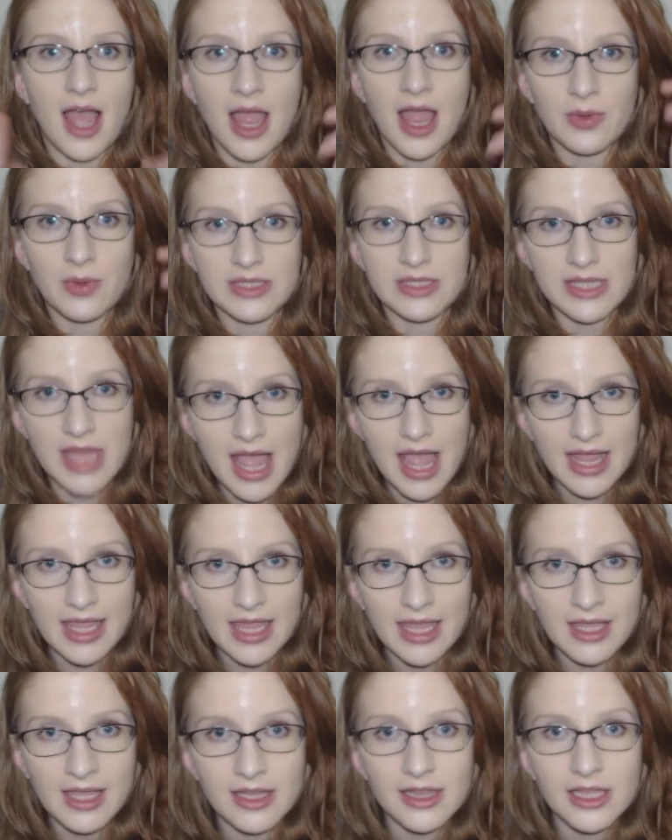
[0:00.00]
I was
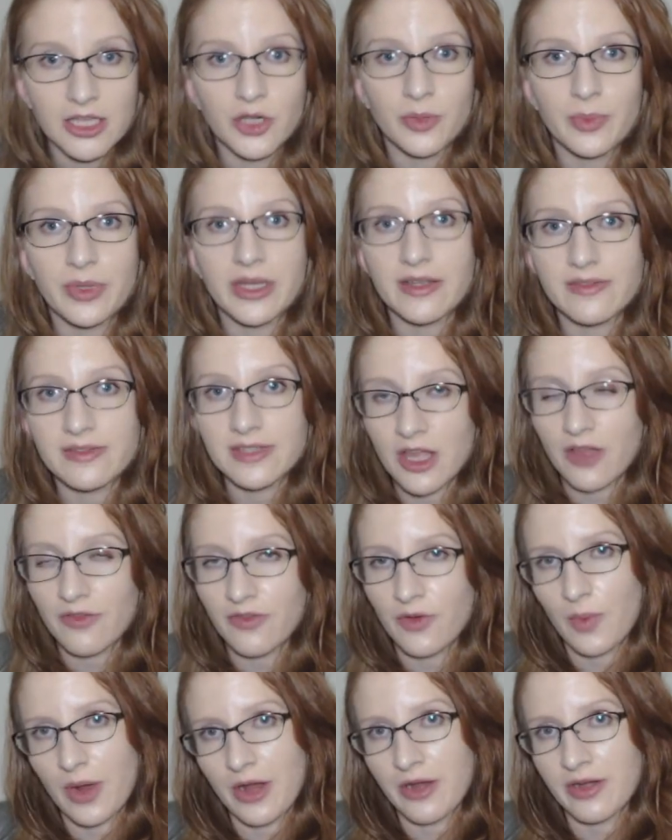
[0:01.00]
lacking a little bit of
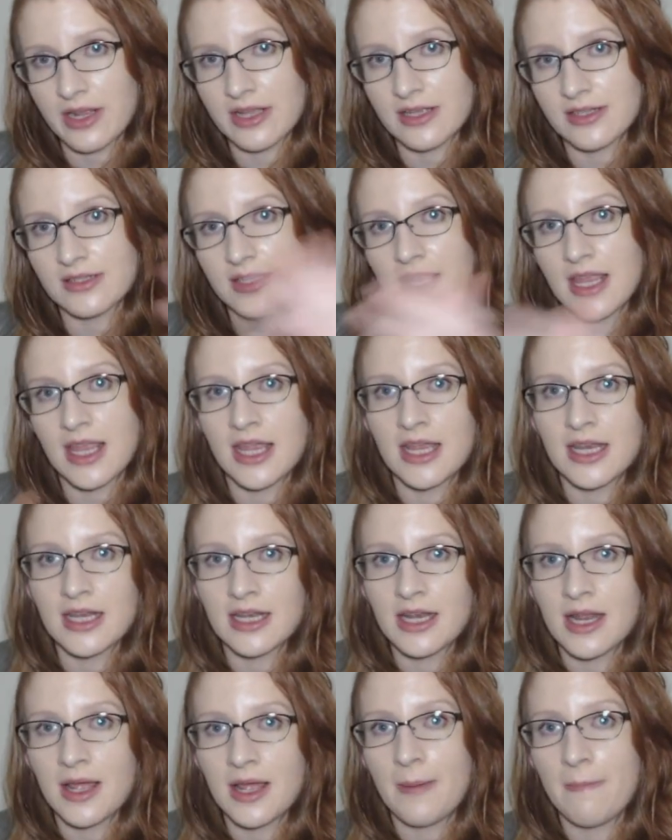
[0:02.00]
self awareness
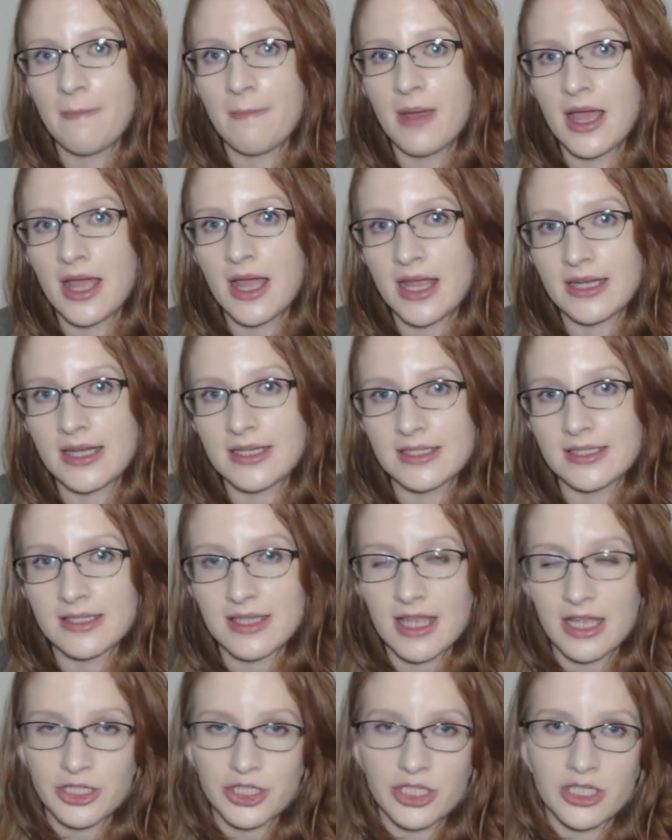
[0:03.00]
in my
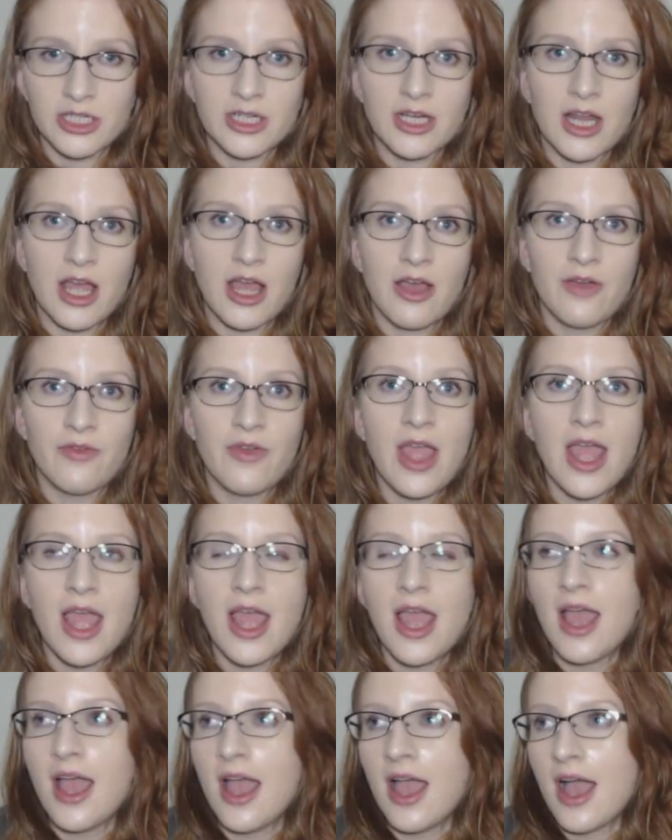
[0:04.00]
discussion of
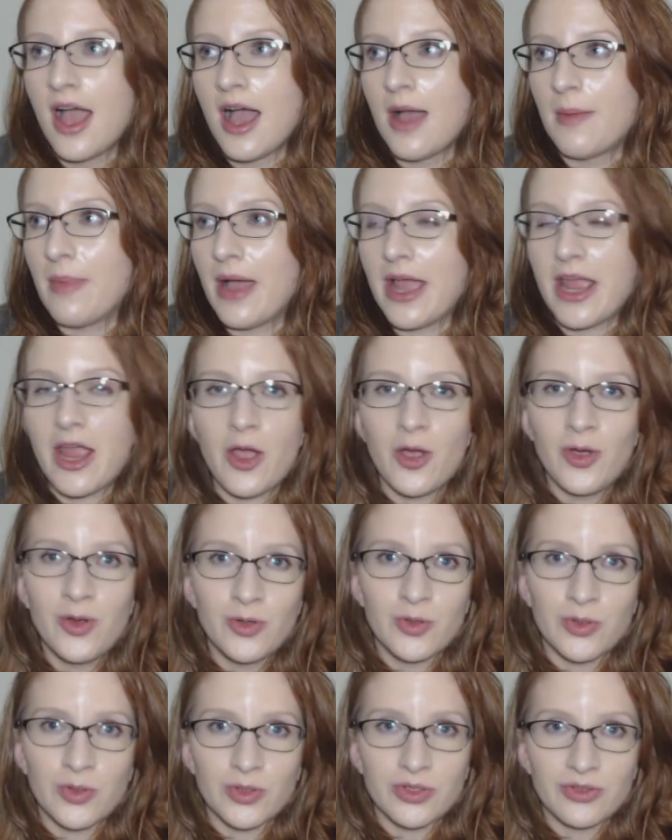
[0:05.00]
my
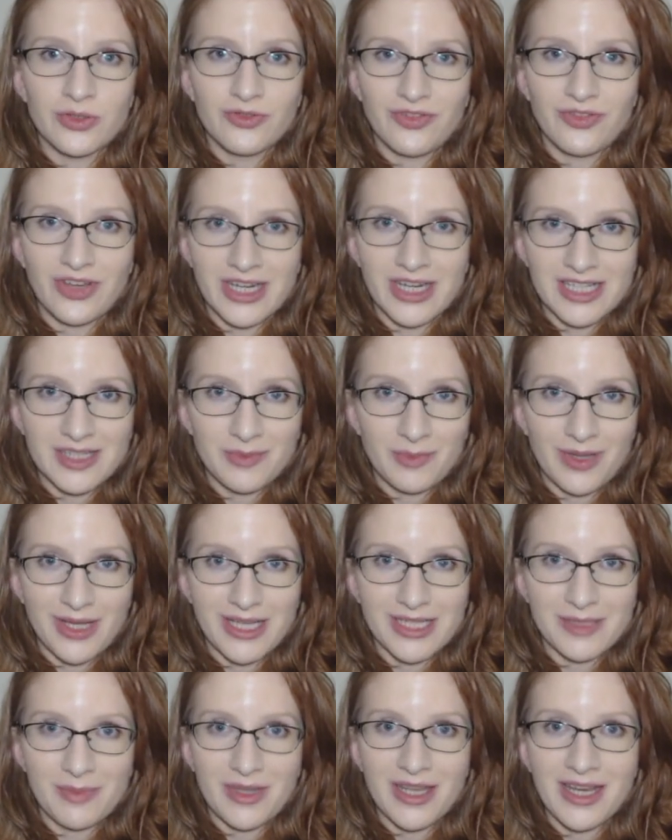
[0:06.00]
own Venus
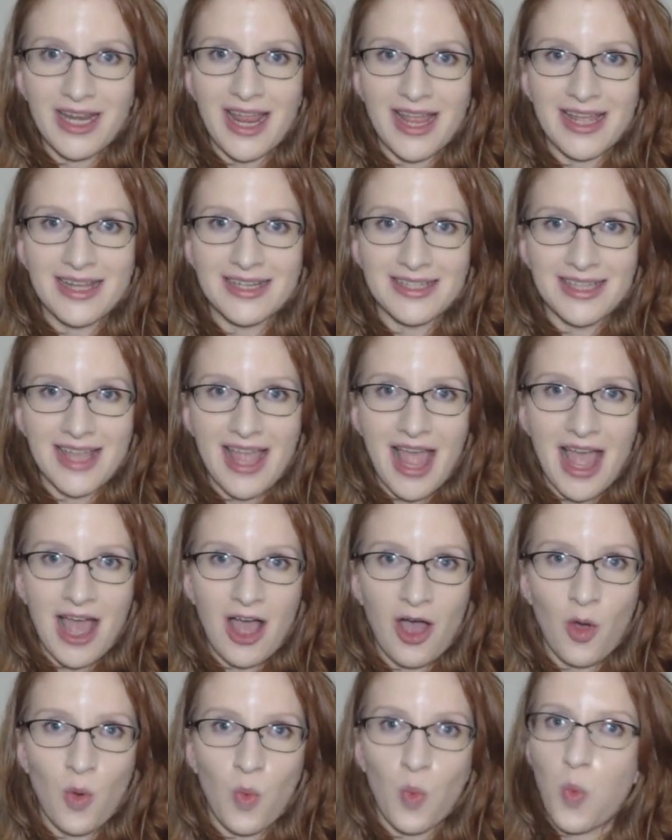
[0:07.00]
placement and
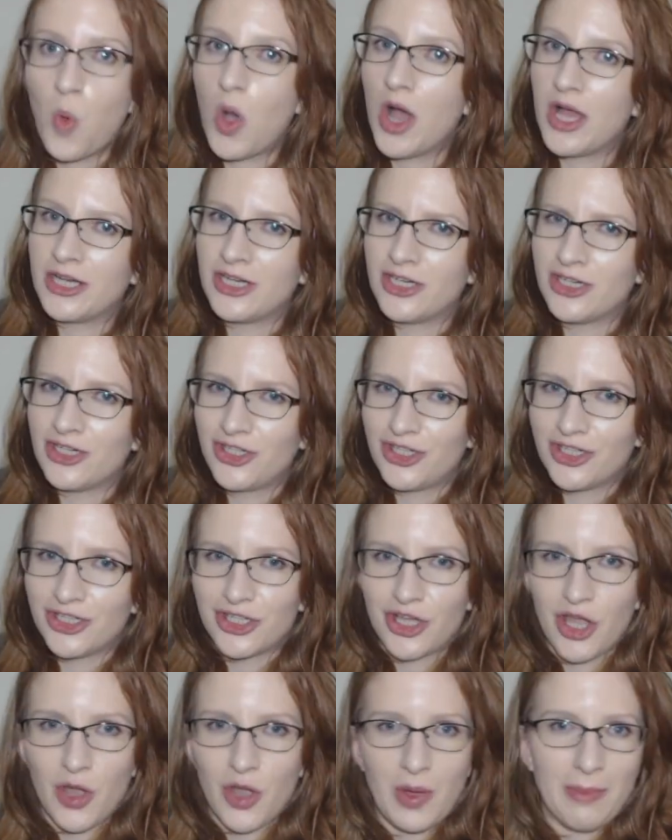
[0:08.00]
how one
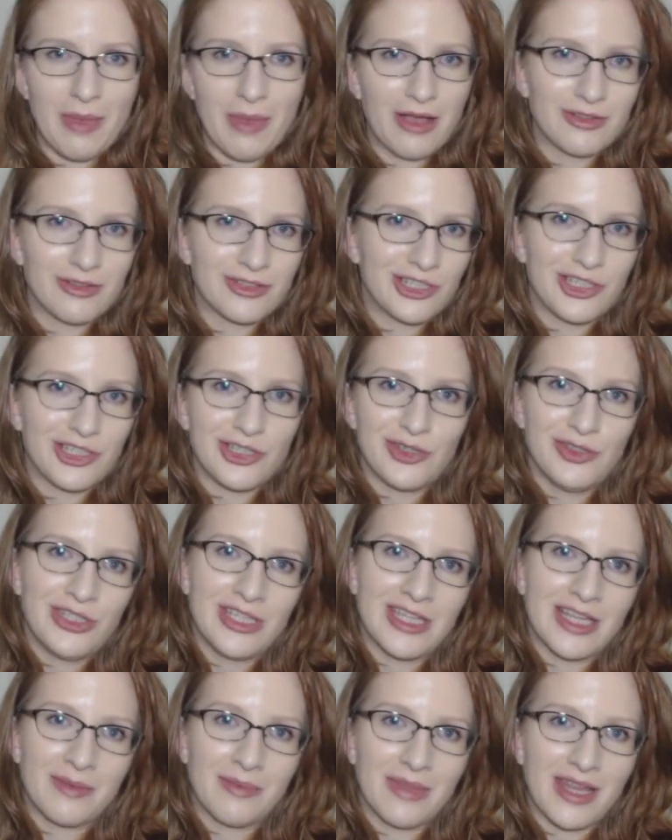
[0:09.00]
should go about
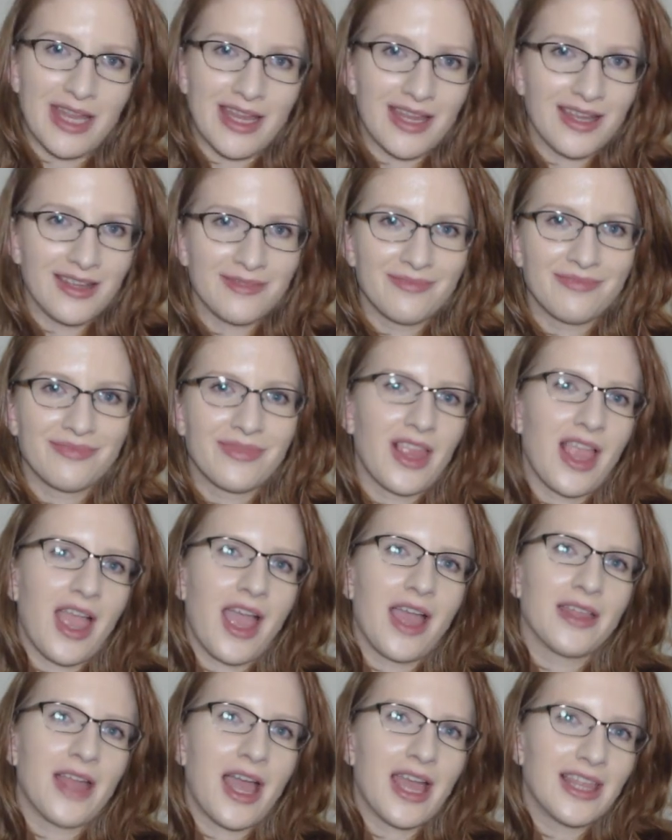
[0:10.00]
seducing me, yeah,
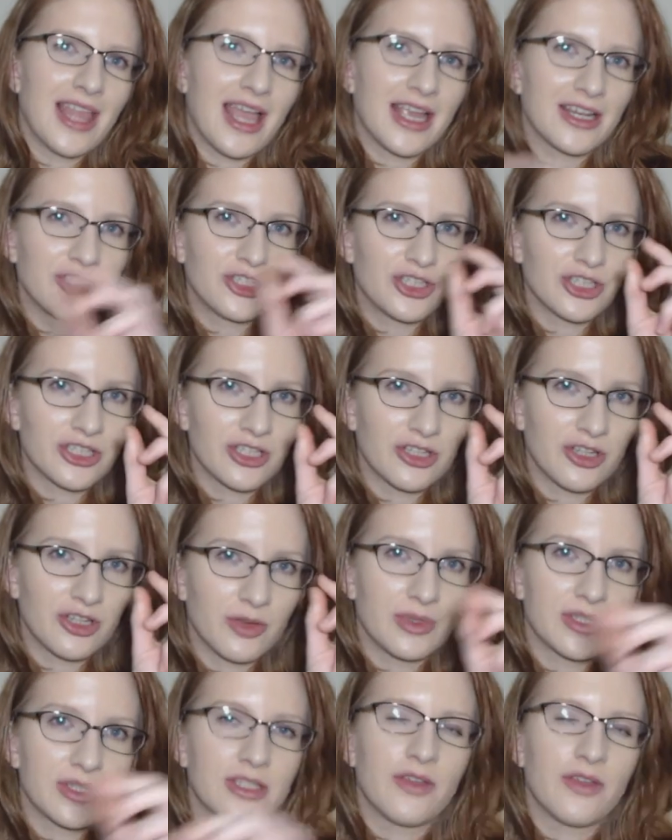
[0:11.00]
I, I lacked just a
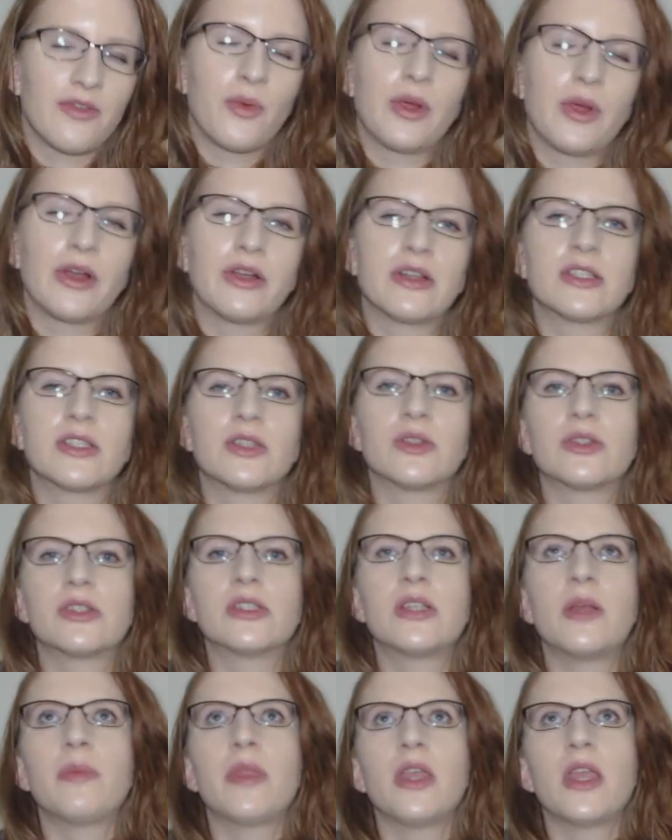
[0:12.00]
little bit of self awareness. So there's
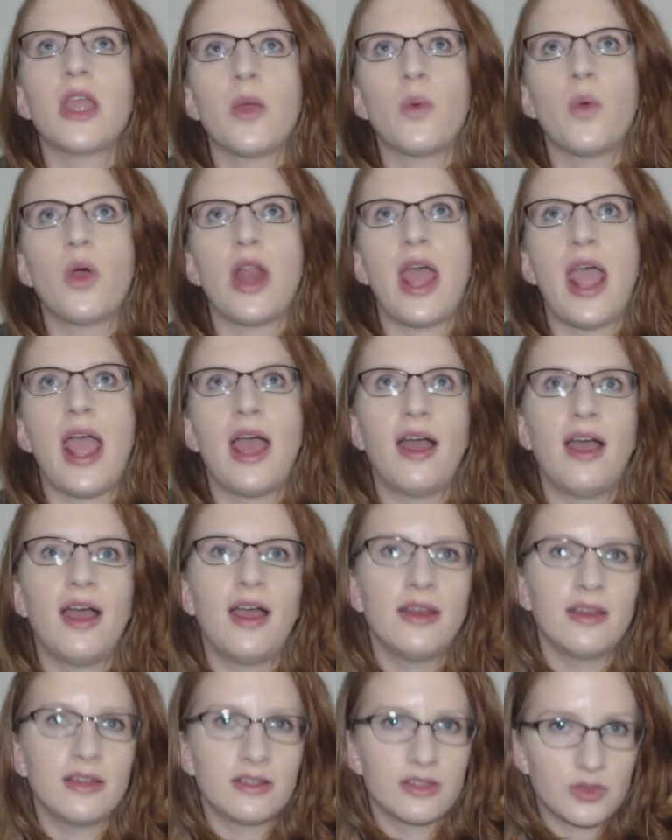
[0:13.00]
something I want to
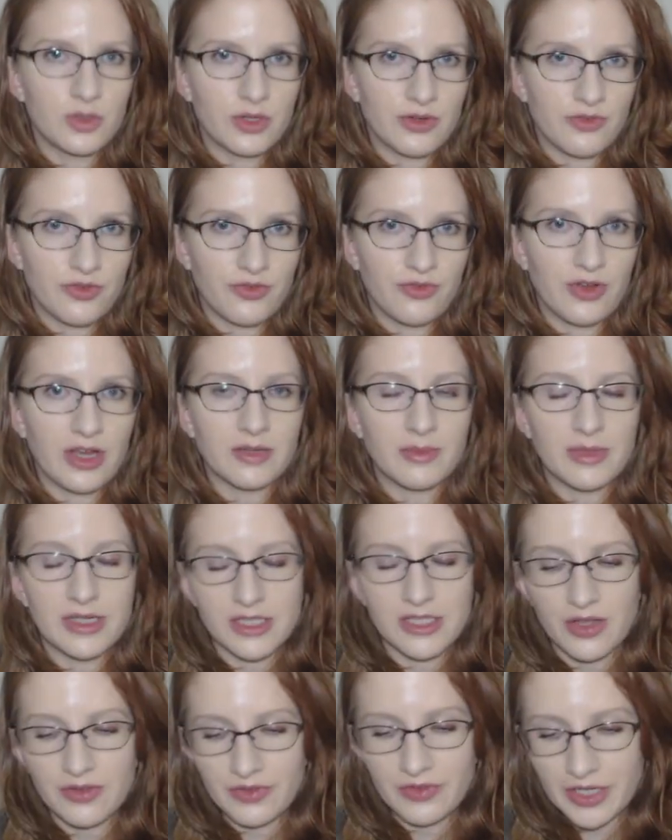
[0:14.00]
add and sort of correct
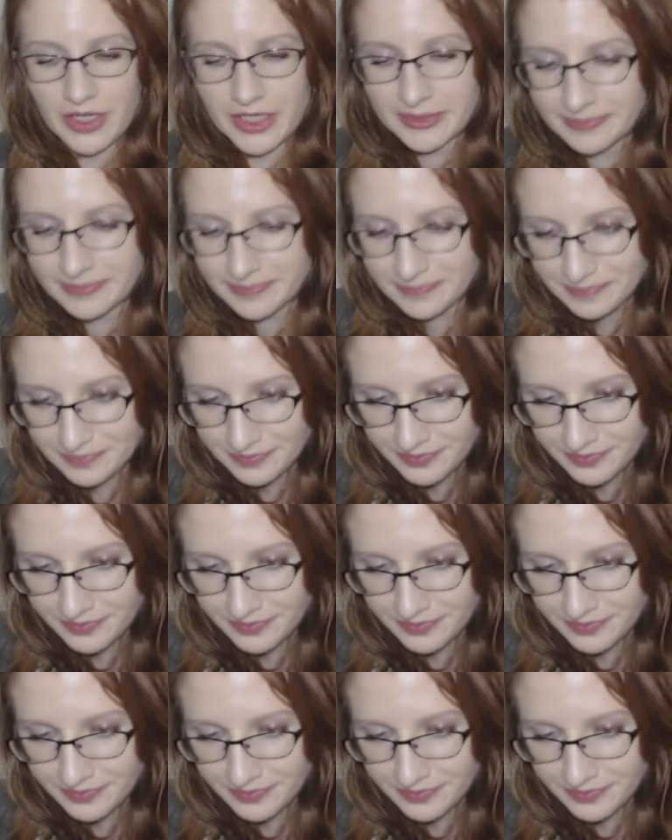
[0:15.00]
myself on